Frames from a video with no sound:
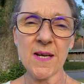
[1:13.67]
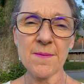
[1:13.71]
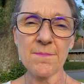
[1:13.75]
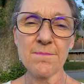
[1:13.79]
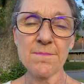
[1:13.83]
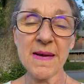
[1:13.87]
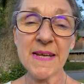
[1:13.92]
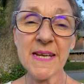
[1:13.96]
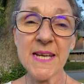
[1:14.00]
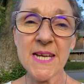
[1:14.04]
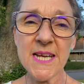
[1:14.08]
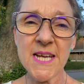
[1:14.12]

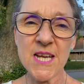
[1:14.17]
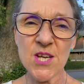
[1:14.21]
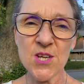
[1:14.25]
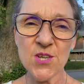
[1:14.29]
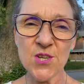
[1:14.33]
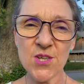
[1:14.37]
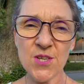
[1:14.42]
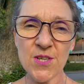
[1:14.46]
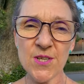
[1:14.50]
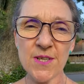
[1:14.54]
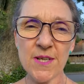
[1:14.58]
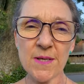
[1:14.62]

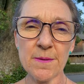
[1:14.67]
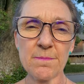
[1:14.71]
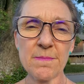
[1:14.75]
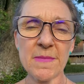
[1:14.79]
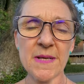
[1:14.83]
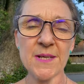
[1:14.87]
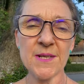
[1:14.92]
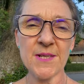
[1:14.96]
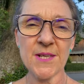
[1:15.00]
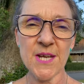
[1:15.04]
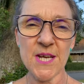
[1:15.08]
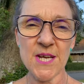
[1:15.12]
medication that
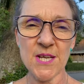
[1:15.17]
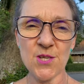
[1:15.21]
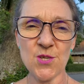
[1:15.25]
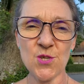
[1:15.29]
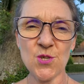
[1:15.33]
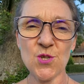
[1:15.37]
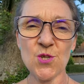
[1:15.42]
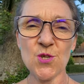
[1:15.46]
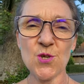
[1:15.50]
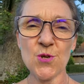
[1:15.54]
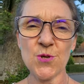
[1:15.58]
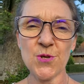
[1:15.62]

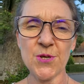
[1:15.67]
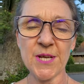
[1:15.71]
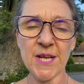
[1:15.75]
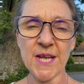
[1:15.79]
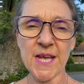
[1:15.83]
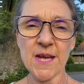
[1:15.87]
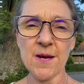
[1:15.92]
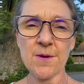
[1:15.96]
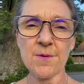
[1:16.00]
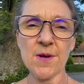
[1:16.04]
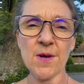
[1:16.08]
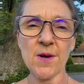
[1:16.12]
maintains your
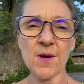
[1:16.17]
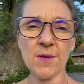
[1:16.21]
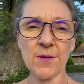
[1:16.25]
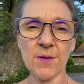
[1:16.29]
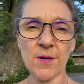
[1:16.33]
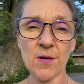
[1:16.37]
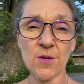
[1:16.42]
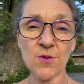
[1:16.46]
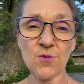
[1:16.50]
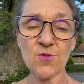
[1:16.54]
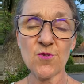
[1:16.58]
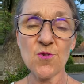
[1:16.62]
urticaria under
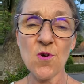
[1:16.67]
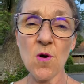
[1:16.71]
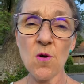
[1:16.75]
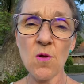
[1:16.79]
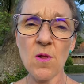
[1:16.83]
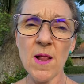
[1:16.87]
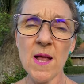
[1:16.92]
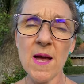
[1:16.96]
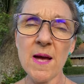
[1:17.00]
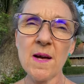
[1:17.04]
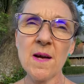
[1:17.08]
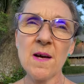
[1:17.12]

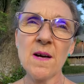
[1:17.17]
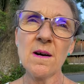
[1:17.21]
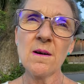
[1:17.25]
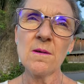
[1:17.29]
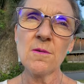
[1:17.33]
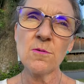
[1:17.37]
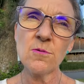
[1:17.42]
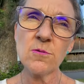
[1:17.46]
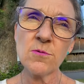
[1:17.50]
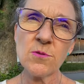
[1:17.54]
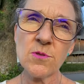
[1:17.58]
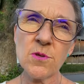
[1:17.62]
control.
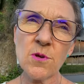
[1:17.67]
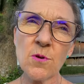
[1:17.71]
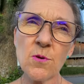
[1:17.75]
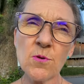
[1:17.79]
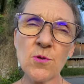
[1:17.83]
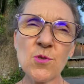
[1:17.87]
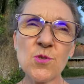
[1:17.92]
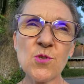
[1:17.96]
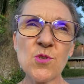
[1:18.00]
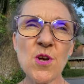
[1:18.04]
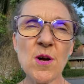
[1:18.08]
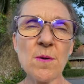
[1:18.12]
Also,
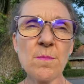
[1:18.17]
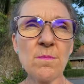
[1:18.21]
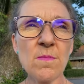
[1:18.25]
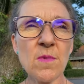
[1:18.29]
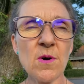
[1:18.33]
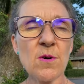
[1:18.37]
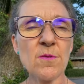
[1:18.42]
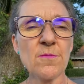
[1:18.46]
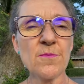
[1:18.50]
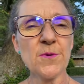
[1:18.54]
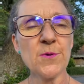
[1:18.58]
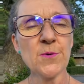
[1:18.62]
some
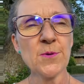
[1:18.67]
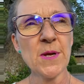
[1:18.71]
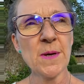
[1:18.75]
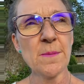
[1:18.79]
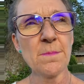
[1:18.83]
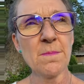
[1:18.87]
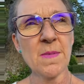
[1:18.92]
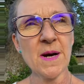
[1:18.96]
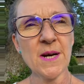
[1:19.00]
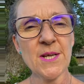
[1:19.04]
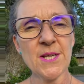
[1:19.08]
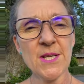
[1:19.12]
of you
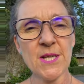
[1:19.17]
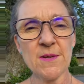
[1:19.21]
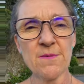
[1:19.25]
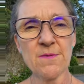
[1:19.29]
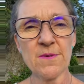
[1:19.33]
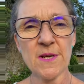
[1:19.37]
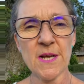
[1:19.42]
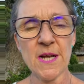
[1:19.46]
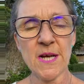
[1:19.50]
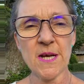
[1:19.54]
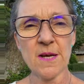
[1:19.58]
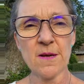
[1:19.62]
that might
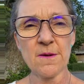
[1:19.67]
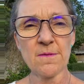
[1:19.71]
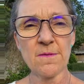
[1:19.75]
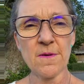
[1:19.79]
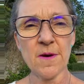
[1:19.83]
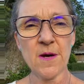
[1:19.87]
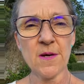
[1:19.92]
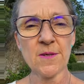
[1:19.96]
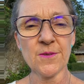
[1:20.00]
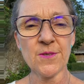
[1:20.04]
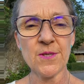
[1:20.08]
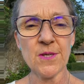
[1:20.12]
even have
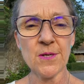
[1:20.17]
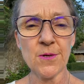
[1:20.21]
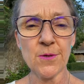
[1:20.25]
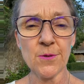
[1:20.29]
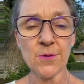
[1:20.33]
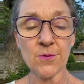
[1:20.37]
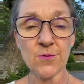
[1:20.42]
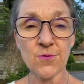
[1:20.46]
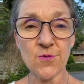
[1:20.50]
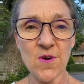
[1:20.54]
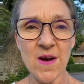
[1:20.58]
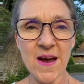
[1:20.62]

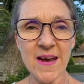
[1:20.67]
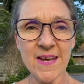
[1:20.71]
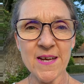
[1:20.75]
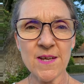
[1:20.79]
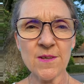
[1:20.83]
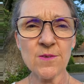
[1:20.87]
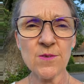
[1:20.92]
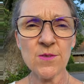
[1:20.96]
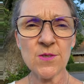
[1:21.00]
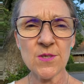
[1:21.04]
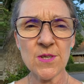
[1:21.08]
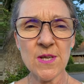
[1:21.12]

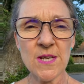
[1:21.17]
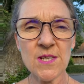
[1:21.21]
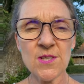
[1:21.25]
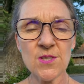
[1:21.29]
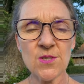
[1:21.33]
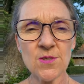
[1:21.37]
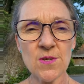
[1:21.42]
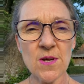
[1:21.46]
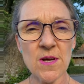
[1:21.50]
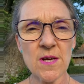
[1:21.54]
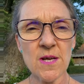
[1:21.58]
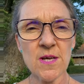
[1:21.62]
antileukotrienes
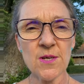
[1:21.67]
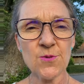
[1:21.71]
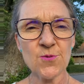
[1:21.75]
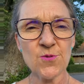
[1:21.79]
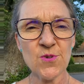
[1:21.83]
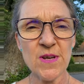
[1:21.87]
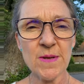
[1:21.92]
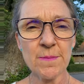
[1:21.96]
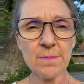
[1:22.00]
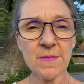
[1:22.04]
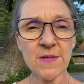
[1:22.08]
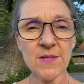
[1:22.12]
as a
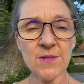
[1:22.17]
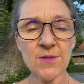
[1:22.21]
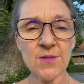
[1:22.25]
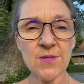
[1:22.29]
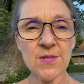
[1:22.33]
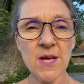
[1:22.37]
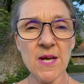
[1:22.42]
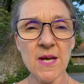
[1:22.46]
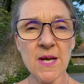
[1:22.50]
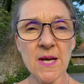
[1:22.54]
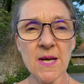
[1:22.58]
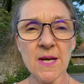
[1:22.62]
treatment,
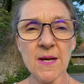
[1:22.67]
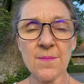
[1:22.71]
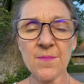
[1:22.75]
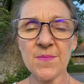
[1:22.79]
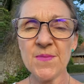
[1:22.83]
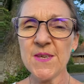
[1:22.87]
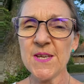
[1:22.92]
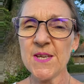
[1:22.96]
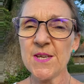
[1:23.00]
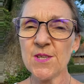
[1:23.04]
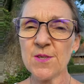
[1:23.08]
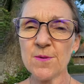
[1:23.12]

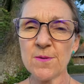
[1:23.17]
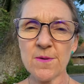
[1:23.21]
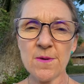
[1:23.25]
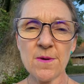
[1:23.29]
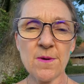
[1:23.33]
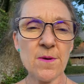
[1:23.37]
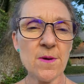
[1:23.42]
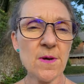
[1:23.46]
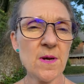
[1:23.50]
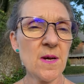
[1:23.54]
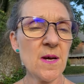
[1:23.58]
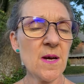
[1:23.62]
these
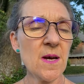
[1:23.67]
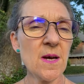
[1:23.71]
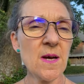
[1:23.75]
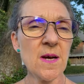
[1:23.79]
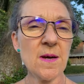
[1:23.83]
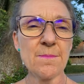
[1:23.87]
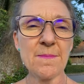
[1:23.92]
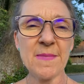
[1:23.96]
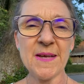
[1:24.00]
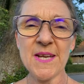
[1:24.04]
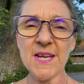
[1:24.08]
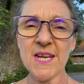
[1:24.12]

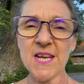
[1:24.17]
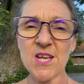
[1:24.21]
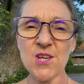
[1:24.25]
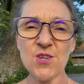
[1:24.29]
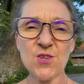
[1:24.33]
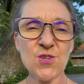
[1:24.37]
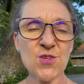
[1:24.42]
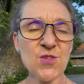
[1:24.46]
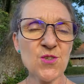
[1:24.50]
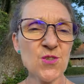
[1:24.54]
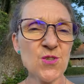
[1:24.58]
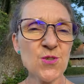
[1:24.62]

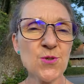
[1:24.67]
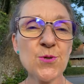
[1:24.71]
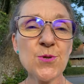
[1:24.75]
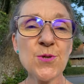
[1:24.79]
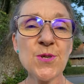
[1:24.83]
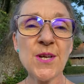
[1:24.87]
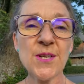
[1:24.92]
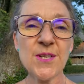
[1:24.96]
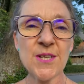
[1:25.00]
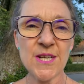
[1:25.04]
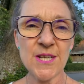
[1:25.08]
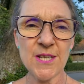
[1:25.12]
medications do
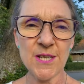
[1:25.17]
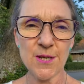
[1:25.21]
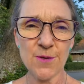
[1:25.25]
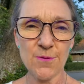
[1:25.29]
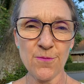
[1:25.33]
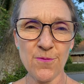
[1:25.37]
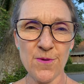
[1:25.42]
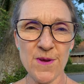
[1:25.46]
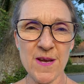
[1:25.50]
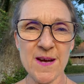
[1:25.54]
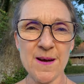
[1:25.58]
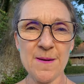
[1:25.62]
not
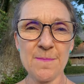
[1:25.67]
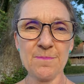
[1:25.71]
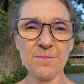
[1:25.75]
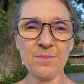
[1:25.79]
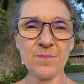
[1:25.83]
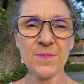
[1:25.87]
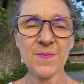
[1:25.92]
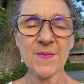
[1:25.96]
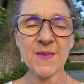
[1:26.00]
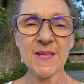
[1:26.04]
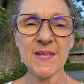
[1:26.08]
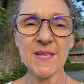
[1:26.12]
interfere.
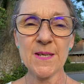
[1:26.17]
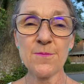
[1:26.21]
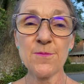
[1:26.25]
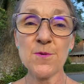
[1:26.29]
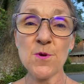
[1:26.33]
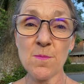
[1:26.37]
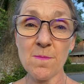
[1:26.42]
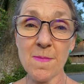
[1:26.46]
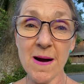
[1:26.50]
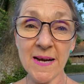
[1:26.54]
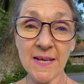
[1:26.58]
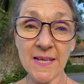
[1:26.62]
If
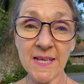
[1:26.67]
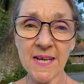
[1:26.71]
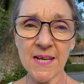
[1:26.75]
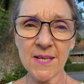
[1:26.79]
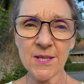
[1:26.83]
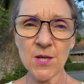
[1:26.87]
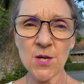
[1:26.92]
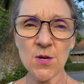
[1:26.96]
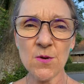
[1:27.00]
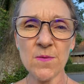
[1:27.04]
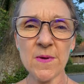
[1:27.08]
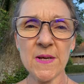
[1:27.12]
you might
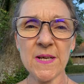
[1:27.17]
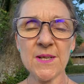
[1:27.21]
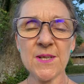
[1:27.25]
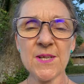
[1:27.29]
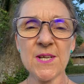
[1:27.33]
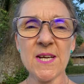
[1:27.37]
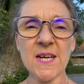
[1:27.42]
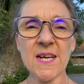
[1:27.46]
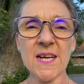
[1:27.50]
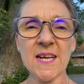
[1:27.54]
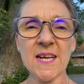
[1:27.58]
get COVID,